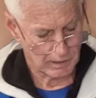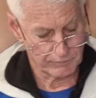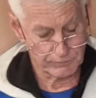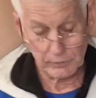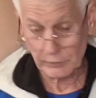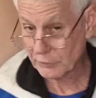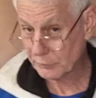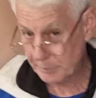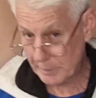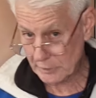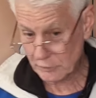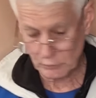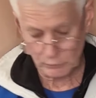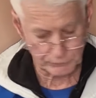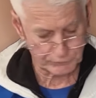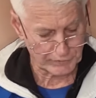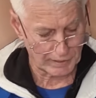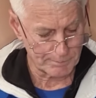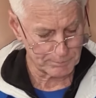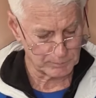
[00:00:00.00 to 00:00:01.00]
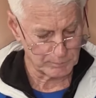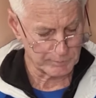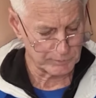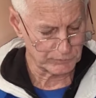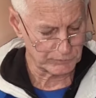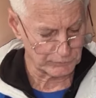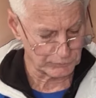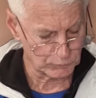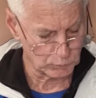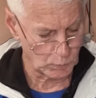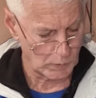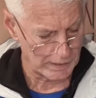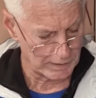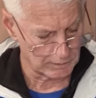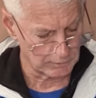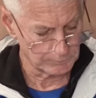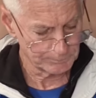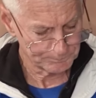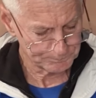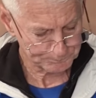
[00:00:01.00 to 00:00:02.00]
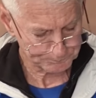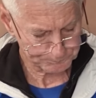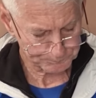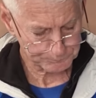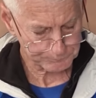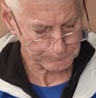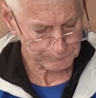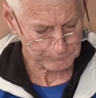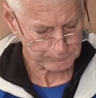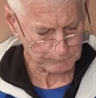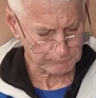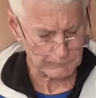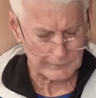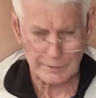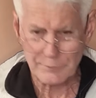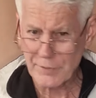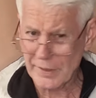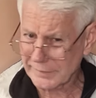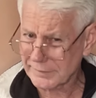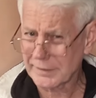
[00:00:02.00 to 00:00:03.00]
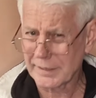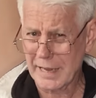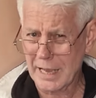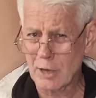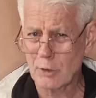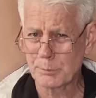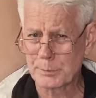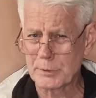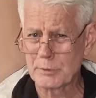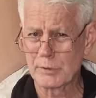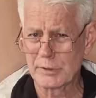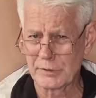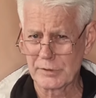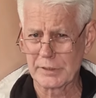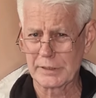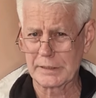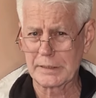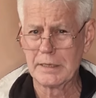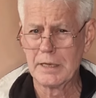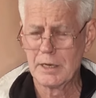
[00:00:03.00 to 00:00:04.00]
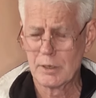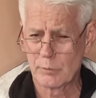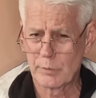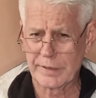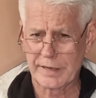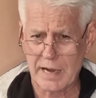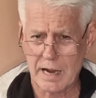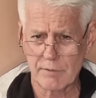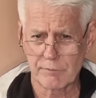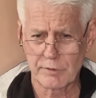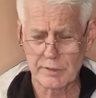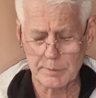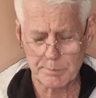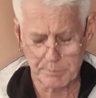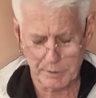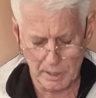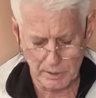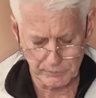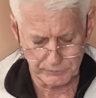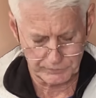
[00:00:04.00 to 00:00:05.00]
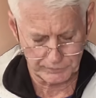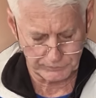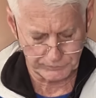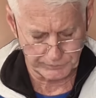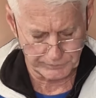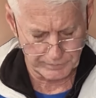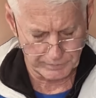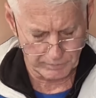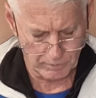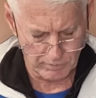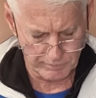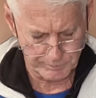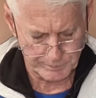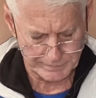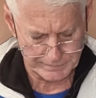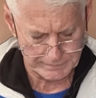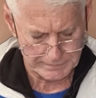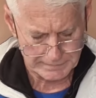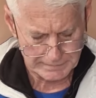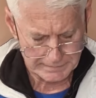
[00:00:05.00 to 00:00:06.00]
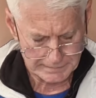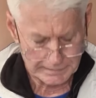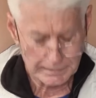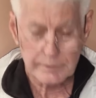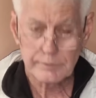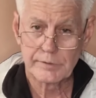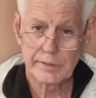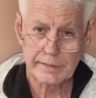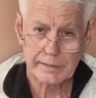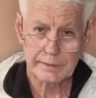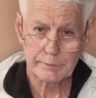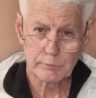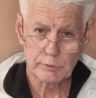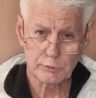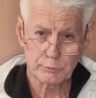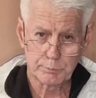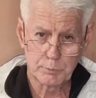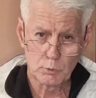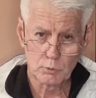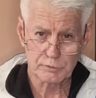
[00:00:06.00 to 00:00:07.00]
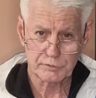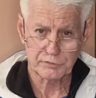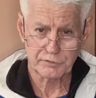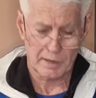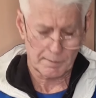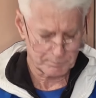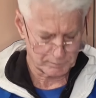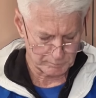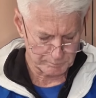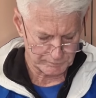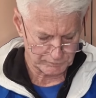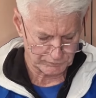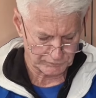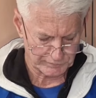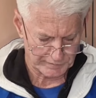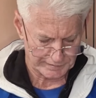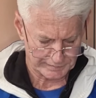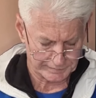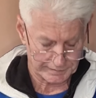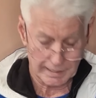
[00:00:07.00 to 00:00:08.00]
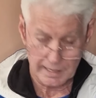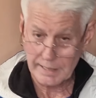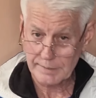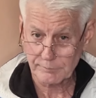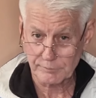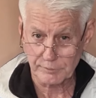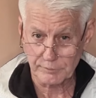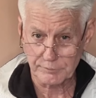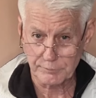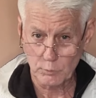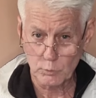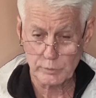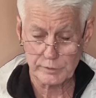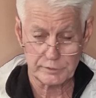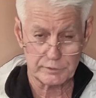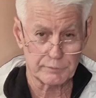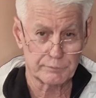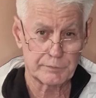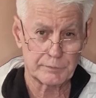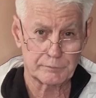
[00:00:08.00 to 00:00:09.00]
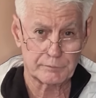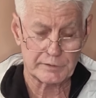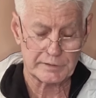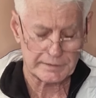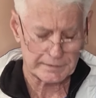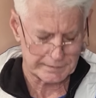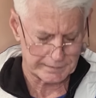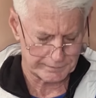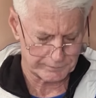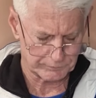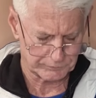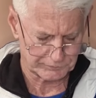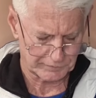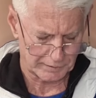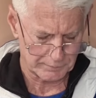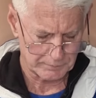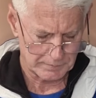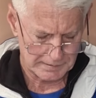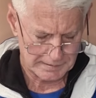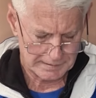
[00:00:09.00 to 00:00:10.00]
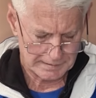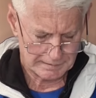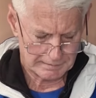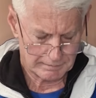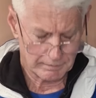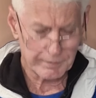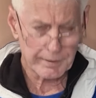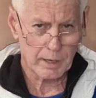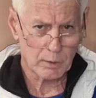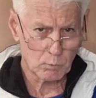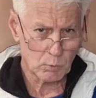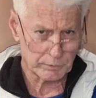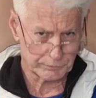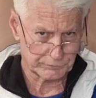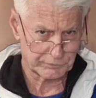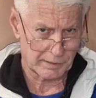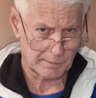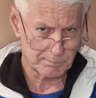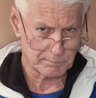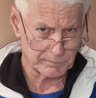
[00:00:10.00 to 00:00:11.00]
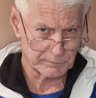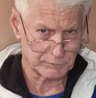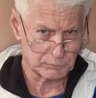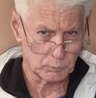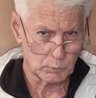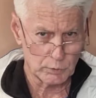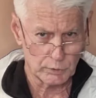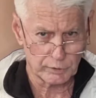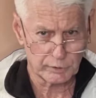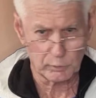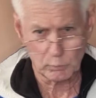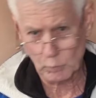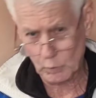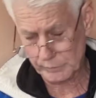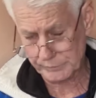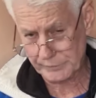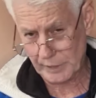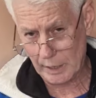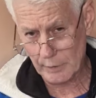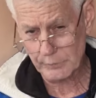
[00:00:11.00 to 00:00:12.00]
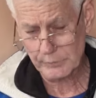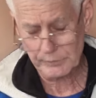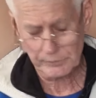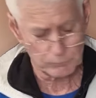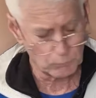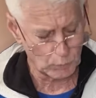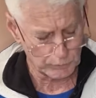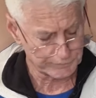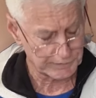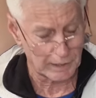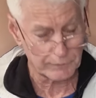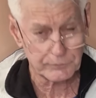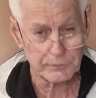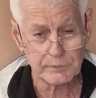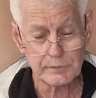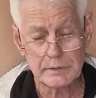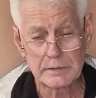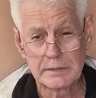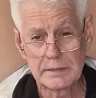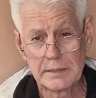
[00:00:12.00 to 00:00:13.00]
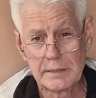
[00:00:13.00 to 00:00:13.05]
I've got special supplements as well that can help you in the recovery process. And, you know, I've been dealing with sports supplements and that again for 40 to 50 years, so I know what supplements work and what don't, what doesn't,